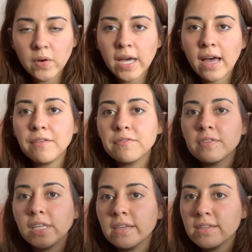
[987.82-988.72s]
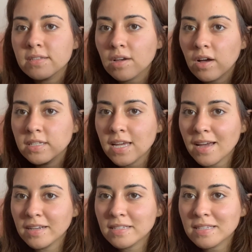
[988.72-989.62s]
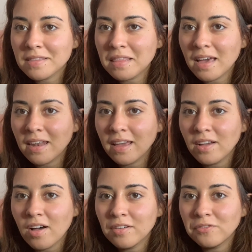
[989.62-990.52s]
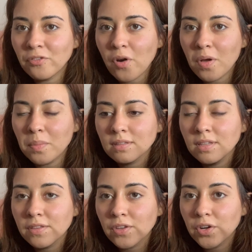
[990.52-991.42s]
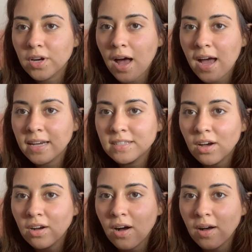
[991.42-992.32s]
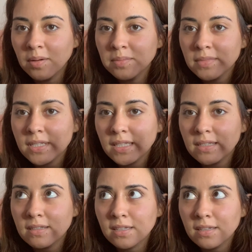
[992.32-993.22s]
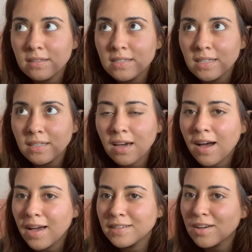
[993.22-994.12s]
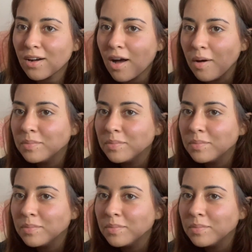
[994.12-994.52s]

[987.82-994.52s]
have these contacts that I got from thethirdeye.com, TDDI.com.